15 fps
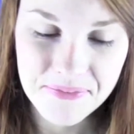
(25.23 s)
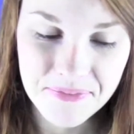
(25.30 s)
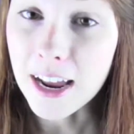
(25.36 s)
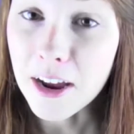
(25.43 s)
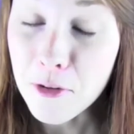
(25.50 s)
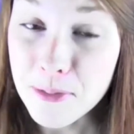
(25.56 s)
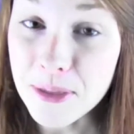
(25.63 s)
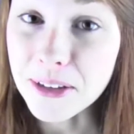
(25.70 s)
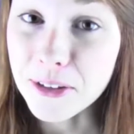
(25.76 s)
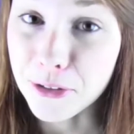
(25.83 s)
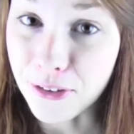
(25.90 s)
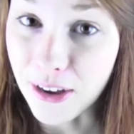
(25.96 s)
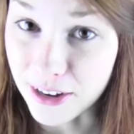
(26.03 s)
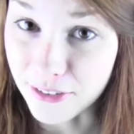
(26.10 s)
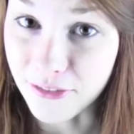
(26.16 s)
I hope that
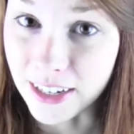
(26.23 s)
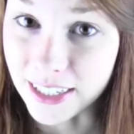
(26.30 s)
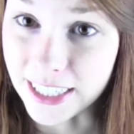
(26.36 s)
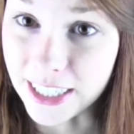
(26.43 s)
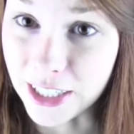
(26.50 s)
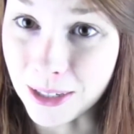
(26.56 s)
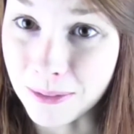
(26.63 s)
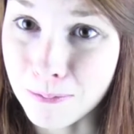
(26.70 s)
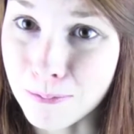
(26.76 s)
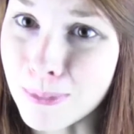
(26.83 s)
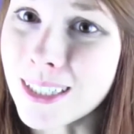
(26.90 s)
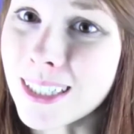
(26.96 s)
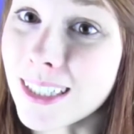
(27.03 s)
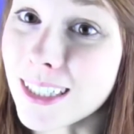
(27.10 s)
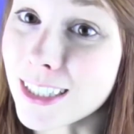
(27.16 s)
you've had a fun year,
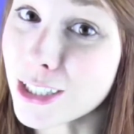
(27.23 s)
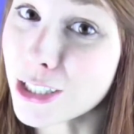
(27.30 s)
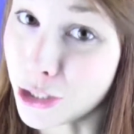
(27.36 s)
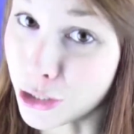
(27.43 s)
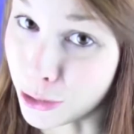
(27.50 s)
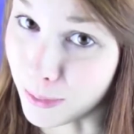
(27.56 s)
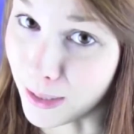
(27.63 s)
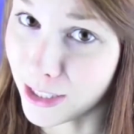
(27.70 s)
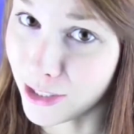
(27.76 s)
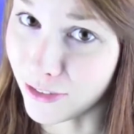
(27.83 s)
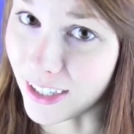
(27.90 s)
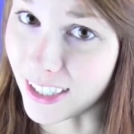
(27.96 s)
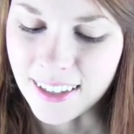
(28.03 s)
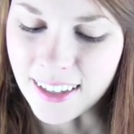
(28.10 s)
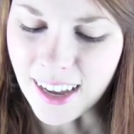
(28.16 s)
but not too much
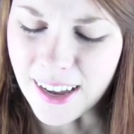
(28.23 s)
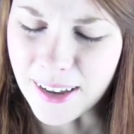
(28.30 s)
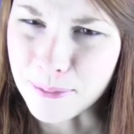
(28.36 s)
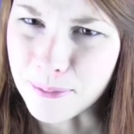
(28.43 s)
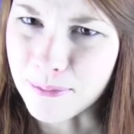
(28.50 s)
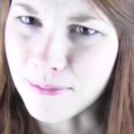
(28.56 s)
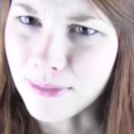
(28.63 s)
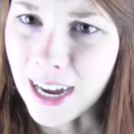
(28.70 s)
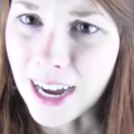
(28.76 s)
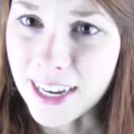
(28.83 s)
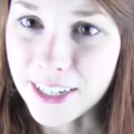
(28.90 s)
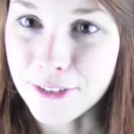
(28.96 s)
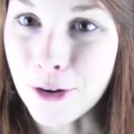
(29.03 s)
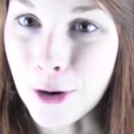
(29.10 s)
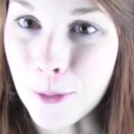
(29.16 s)
fun. I'm
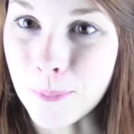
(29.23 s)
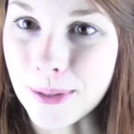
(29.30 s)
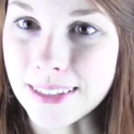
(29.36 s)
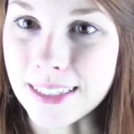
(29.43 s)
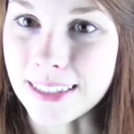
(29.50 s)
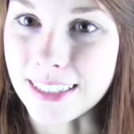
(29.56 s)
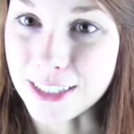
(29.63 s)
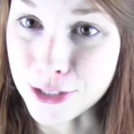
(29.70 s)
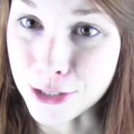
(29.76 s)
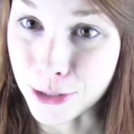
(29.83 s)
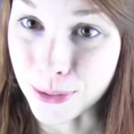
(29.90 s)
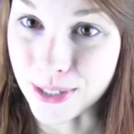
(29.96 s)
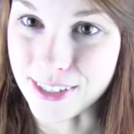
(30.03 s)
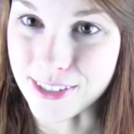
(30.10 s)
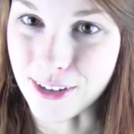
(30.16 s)
kind of hoping that these
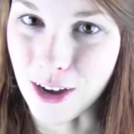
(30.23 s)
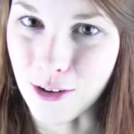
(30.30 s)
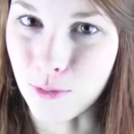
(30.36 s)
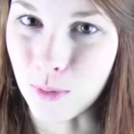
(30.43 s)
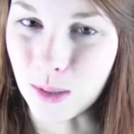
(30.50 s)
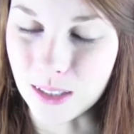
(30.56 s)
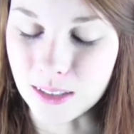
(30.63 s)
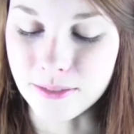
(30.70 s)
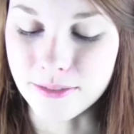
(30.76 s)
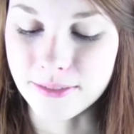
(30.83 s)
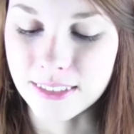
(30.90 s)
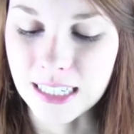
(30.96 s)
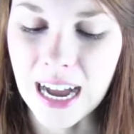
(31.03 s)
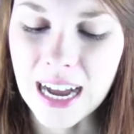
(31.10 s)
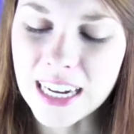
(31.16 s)
two years off will
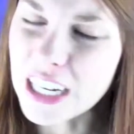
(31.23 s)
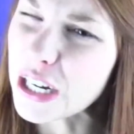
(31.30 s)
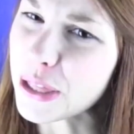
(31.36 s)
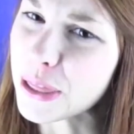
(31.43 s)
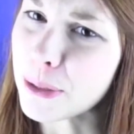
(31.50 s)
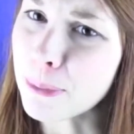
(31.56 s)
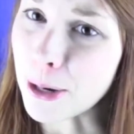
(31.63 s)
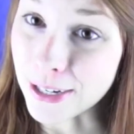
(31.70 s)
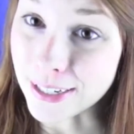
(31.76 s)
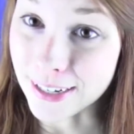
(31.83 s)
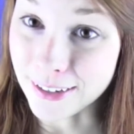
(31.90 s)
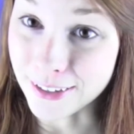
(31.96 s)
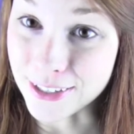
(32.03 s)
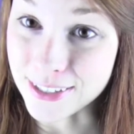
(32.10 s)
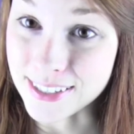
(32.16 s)
have kind of gotten the party
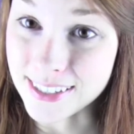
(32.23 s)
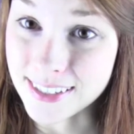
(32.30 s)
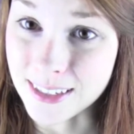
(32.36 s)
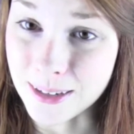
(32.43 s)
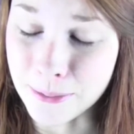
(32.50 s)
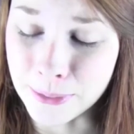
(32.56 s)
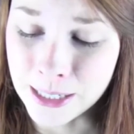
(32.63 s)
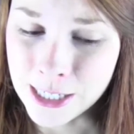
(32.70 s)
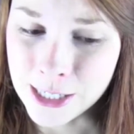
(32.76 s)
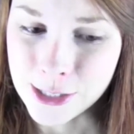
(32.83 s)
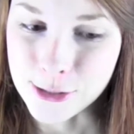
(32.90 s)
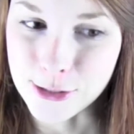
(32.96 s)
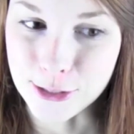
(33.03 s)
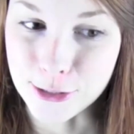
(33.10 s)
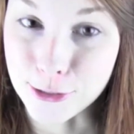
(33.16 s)
out of your system
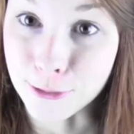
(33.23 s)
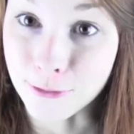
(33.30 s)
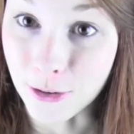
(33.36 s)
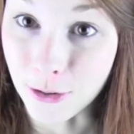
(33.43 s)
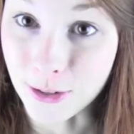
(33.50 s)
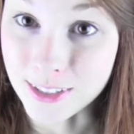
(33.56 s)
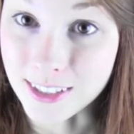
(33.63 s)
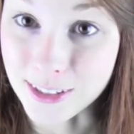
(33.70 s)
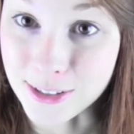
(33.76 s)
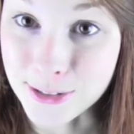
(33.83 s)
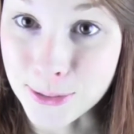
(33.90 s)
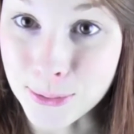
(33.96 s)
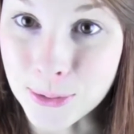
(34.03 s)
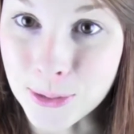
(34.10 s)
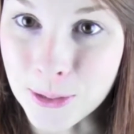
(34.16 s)
so that you can focus on
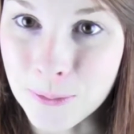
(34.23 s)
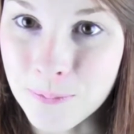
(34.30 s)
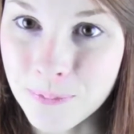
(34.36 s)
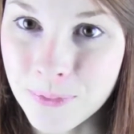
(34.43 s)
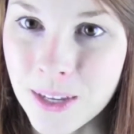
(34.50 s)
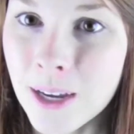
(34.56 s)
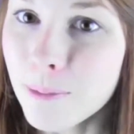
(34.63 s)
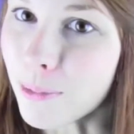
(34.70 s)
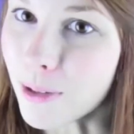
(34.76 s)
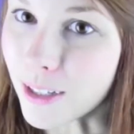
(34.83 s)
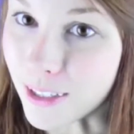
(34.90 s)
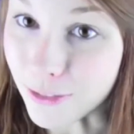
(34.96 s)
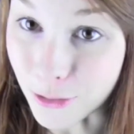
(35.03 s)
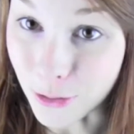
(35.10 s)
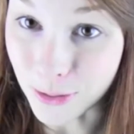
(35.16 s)
school,
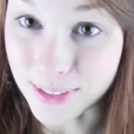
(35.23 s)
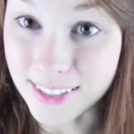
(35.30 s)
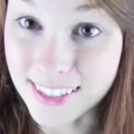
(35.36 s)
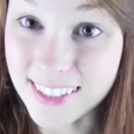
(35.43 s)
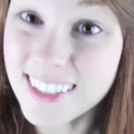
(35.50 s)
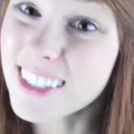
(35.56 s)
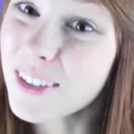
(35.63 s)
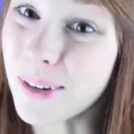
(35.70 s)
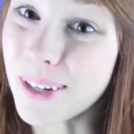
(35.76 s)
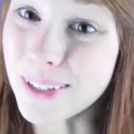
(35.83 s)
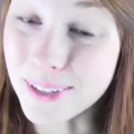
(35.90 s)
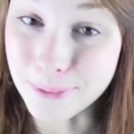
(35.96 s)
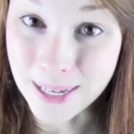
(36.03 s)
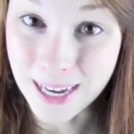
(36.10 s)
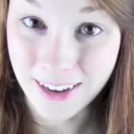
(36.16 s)
but of course I still want
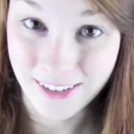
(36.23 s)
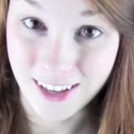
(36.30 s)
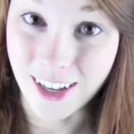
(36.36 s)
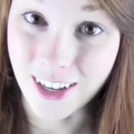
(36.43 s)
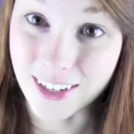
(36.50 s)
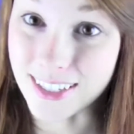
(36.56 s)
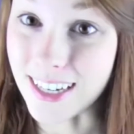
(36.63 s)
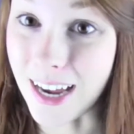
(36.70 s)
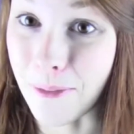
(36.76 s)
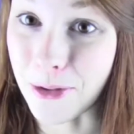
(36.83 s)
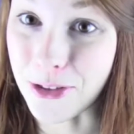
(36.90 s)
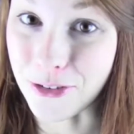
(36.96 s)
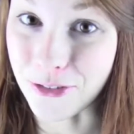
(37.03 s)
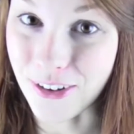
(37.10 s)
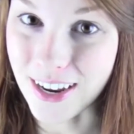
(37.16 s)
you to be having a good time
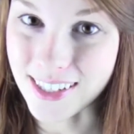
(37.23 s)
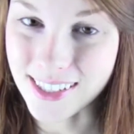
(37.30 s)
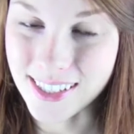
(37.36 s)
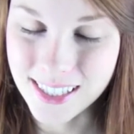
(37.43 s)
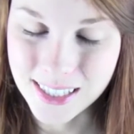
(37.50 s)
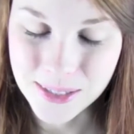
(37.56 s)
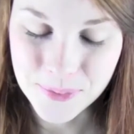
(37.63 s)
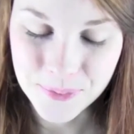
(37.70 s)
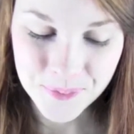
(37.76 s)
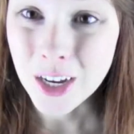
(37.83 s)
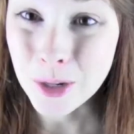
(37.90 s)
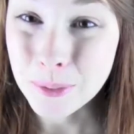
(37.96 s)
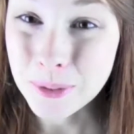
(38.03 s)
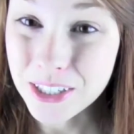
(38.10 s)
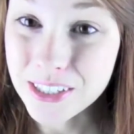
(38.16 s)
with your friends. I
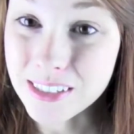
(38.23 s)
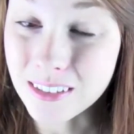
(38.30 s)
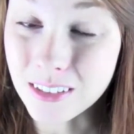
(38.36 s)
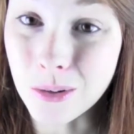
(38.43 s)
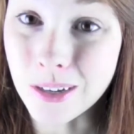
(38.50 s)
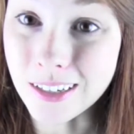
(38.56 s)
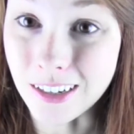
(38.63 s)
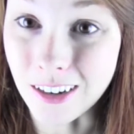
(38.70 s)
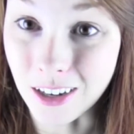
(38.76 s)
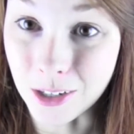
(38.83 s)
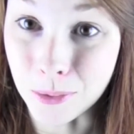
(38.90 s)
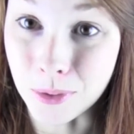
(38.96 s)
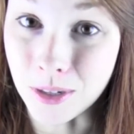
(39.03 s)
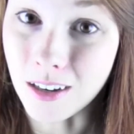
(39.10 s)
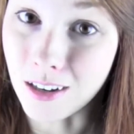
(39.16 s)
hope that you're still going to
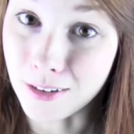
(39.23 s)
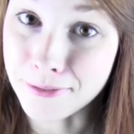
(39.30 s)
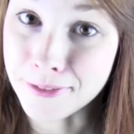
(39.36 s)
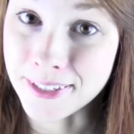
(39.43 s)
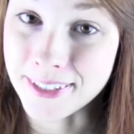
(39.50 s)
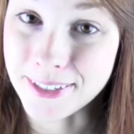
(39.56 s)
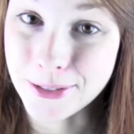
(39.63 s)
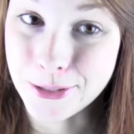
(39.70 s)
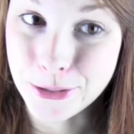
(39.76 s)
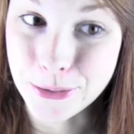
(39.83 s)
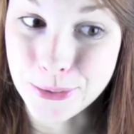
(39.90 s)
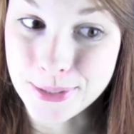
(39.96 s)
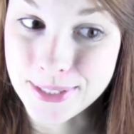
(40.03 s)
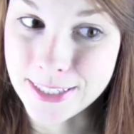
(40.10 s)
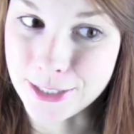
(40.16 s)
Ottawa often
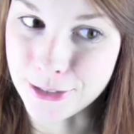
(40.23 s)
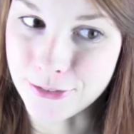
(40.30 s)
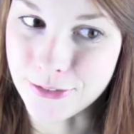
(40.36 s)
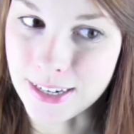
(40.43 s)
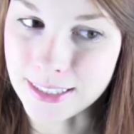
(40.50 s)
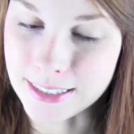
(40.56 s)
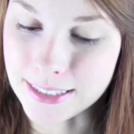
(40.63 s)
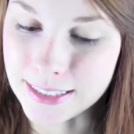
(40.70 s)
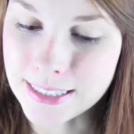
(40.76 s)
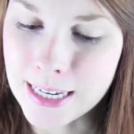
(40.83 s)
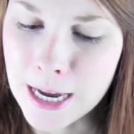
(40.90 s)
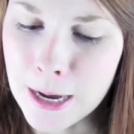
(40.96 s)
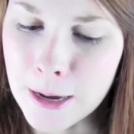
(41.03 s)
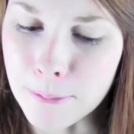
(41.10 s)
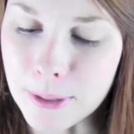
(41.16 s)
to see your friends,
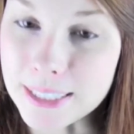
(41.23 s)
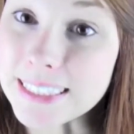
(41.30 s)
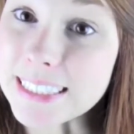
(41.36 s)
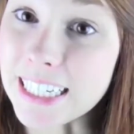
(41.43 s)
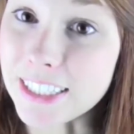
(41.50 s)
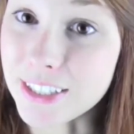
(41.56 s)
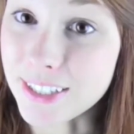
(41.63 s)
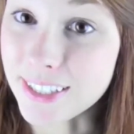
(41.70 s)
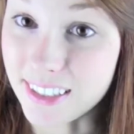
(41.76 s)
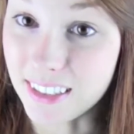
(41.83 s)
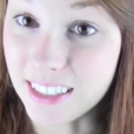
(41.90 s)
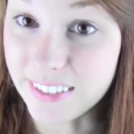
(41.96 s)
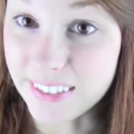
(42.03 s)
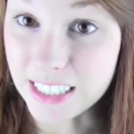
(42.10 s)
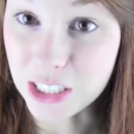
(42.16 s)
but that you're still
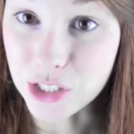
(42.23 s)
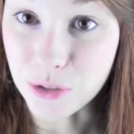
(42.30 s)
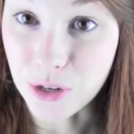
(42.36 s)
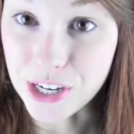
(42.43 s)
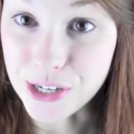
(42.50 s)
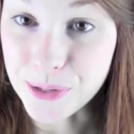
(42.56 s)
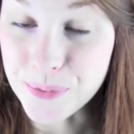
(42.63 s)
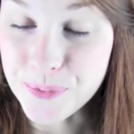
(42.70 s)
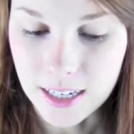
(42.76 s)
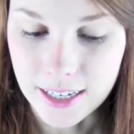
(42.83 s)
living in Toronto.